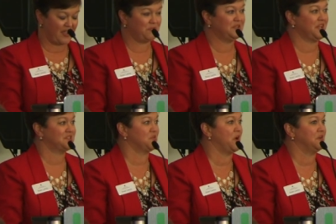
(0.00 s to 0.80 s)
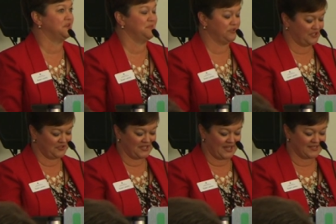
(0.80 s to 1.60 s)
we'd like to welcome you to
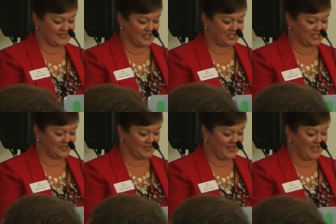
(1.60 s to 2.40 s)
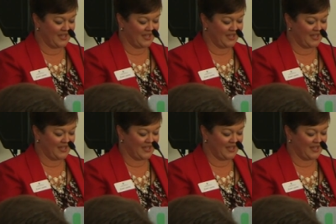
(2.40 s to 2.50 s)
today's luncheon.